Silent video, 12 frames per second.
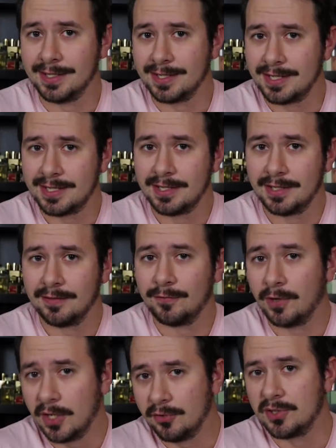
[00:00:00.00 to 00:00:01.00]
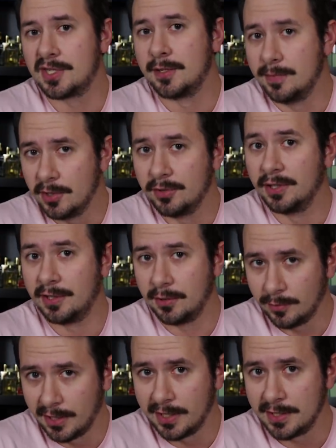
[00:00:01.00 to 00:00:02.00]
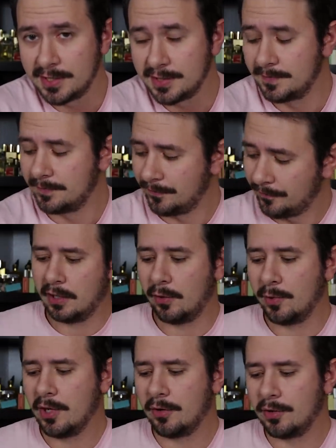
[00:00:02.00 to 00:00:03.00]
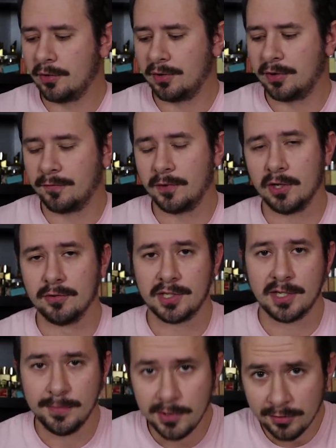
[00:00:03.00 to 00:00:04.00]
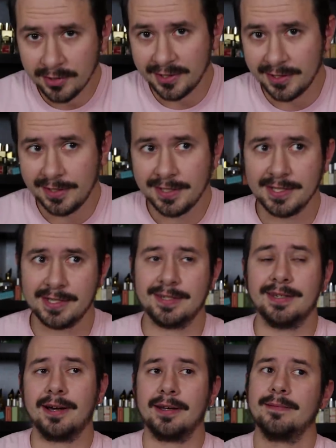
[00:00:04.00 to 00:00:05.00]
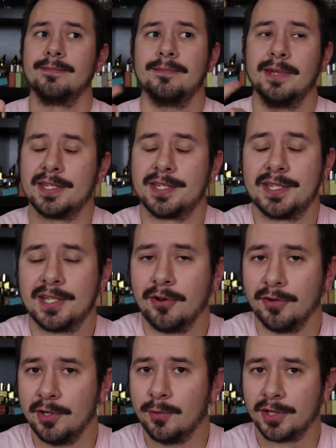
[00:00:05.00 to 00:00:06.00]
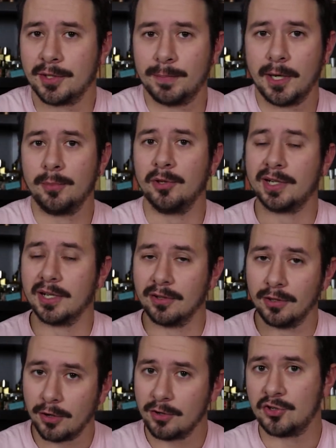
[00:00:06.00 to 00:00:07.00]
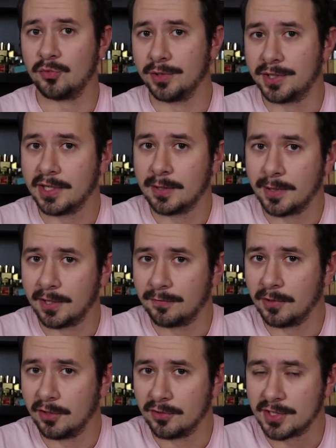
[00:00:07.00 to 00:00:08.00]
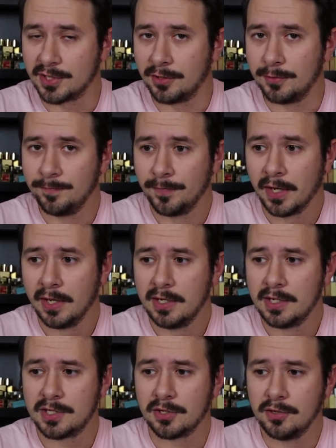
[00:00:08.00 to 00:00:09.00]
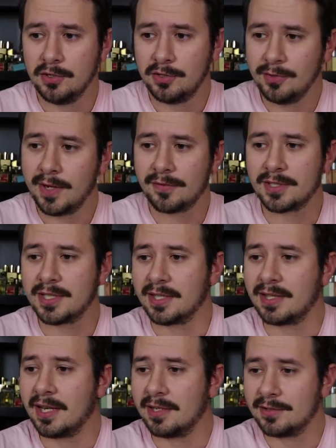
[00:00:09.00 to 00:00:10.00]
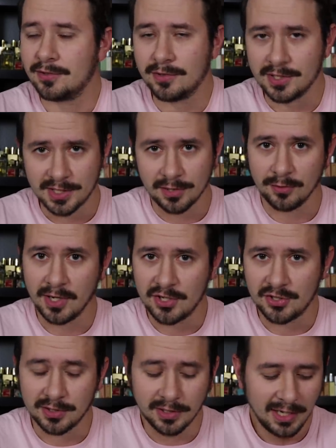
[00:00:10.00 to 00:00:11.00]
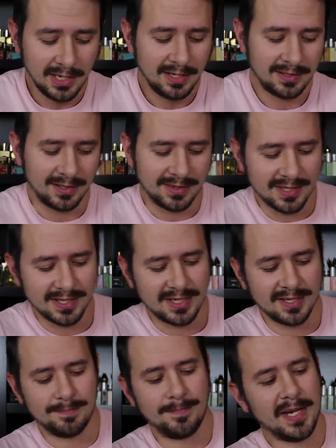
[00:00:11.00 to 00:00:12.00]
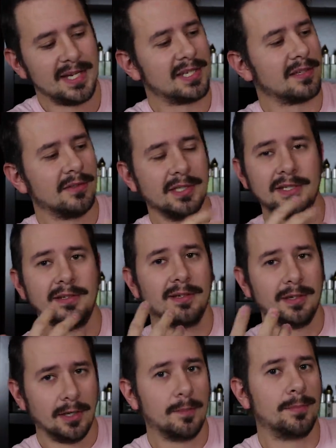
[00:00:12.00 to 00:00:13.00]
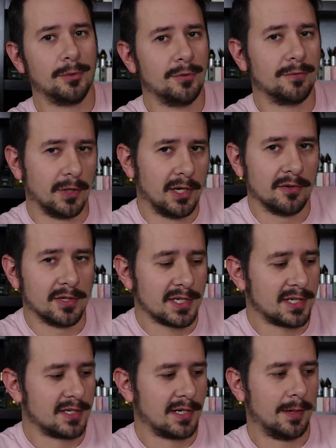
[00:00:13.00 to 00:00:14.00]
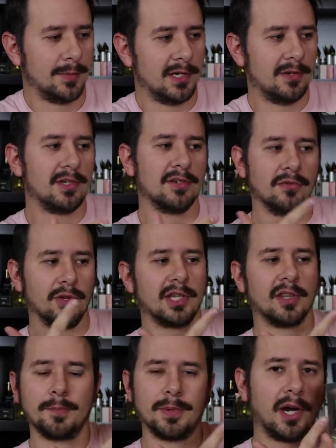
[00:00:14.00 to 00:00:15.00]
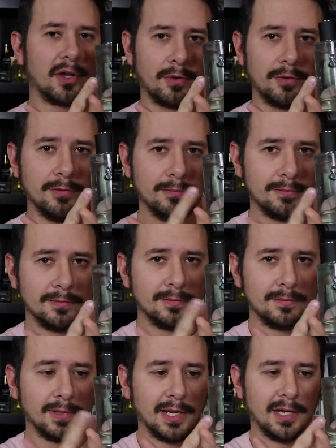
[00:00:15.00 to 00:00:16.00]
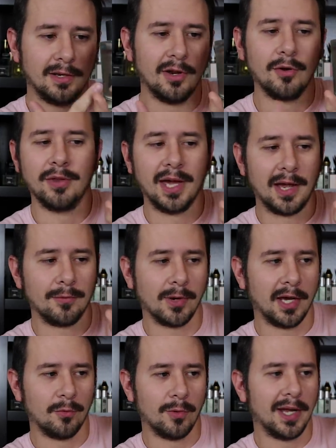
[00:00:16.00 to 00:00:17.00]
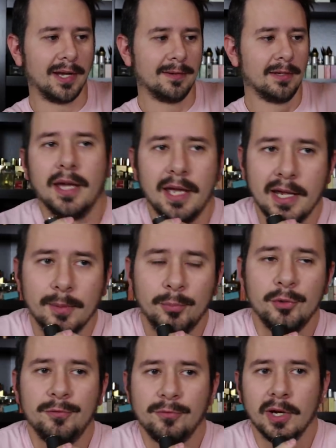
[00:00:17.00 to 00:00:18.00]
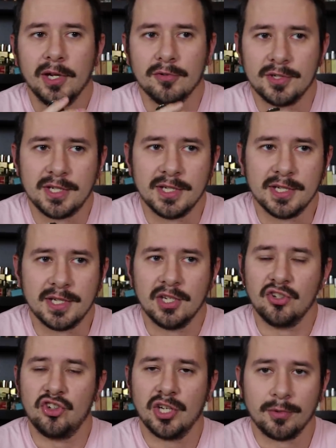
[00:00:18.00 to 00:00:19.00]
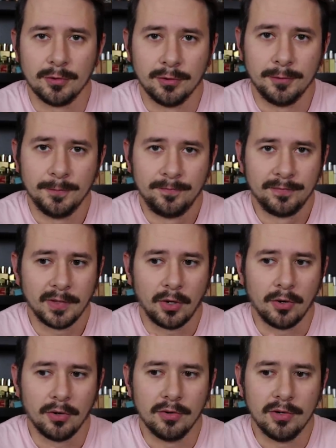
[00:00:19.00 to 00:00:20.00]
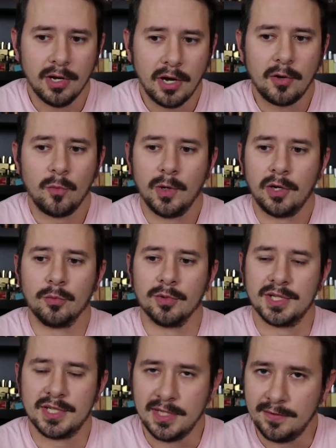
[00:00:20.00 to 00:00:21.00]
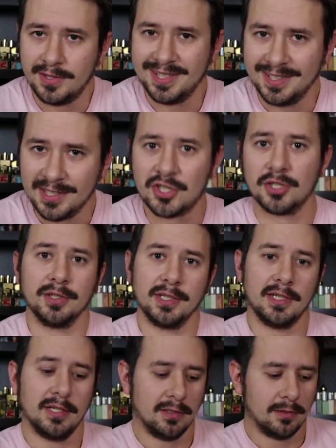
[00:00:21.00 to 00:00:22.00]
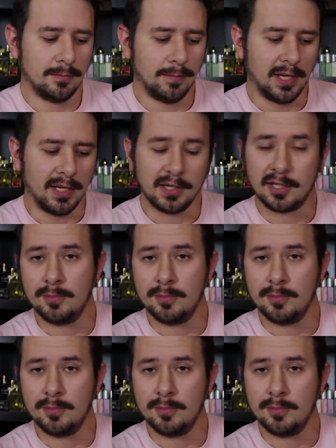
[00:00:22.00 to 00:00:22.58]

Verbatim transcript: this, fragrance community-wise. Now we all know that the fragrance community is not necessarily what the public at large will think about a fragrance though, so you do have to take that into consideration. That this is basically a blue fragrance. I mean, you can look at the bottle and know that right away. And blue fragrances in general are not well received initially by the